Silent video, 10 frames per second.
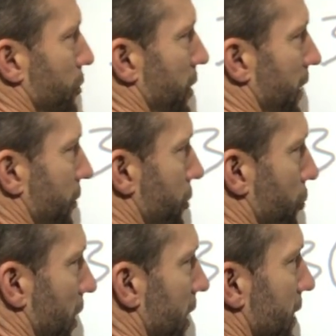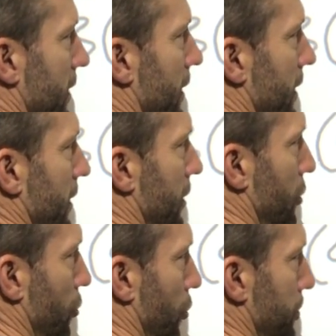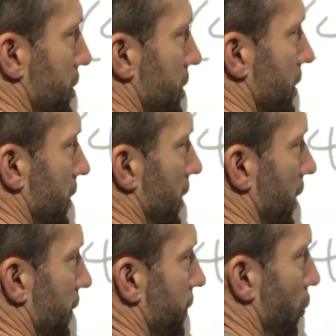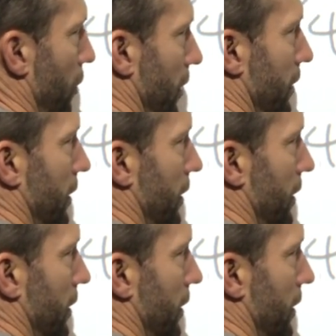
We would have 3 groups of 4,